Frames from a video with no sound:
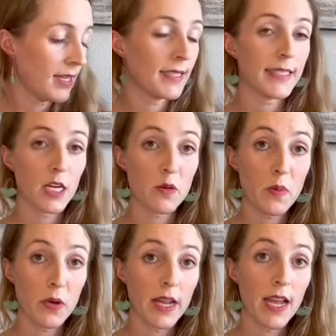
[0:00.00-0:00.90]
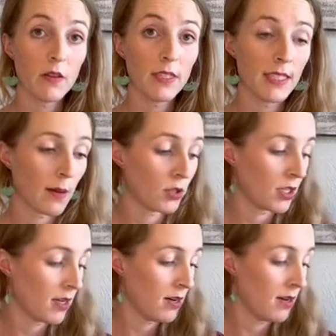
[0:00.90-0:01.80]
ceremony and
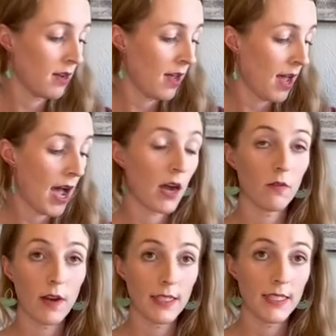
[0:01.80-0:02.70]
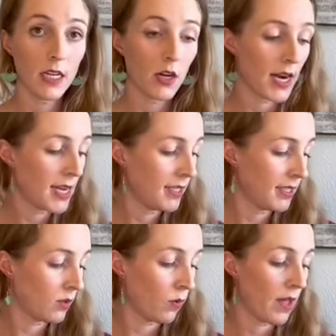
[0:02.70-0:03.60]
reception at Rustic Grace
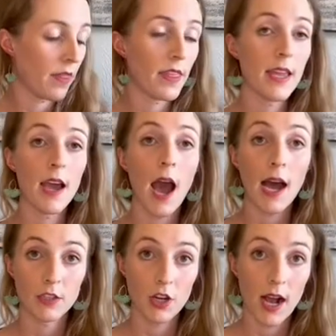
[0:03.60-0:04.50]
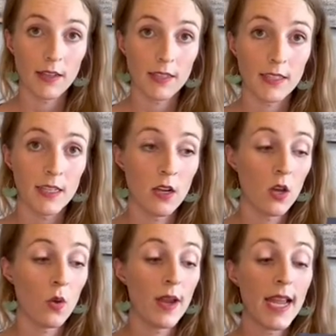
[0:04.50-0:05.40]
with the address.
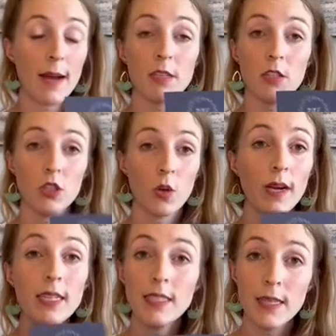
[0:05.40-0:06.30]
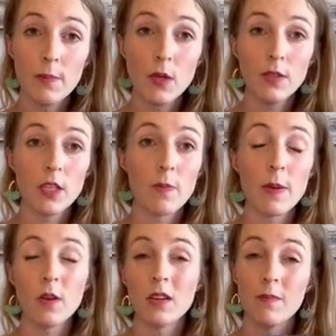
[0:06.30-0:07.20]
We kept it short and simple so people
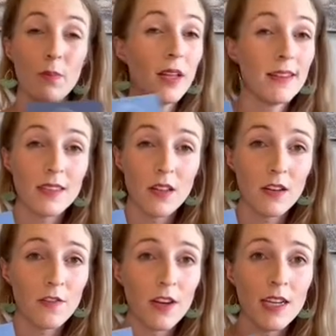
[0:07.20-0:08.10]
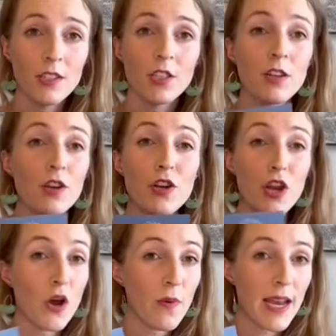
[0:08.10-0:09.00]
could put this on their fridge,
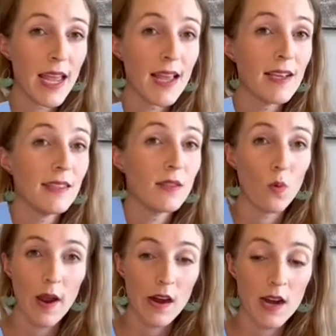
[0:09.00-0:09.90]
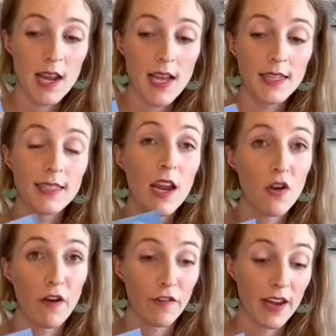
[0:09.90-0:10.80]
know when it is, where it is, and
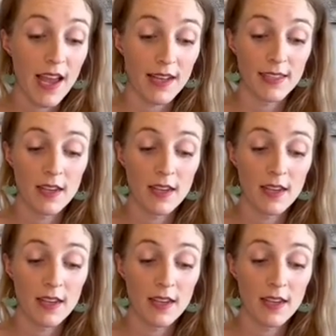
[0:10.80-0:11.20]
not forget.